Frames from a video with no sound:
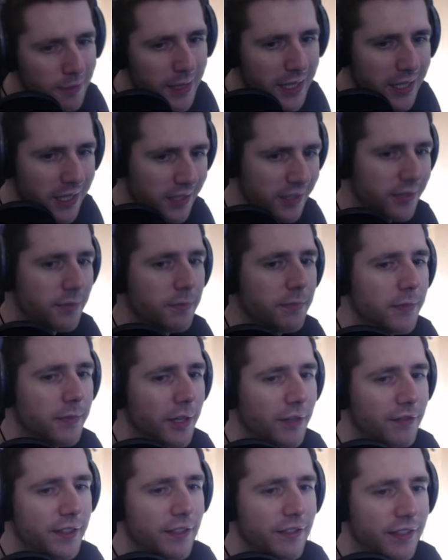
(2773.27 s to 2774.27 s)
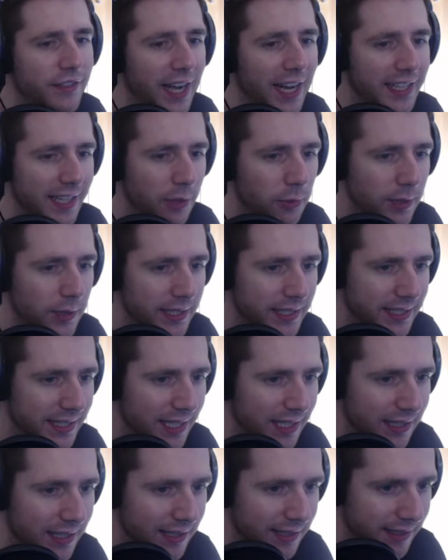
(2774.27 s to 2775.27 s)
because of the fact that we
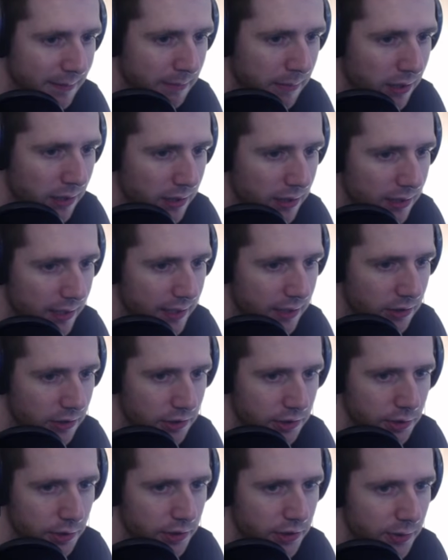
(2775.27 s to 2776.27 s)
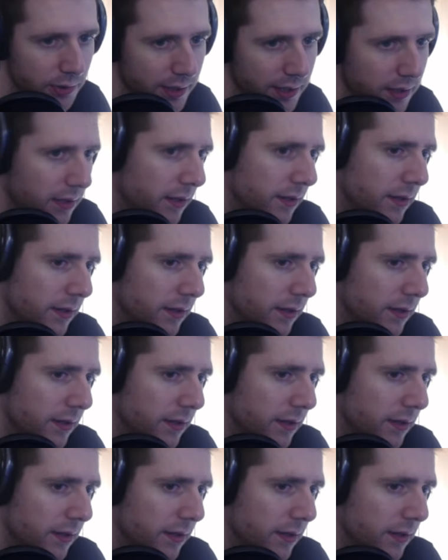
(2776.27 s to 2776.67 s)
sell the manga in our store as well.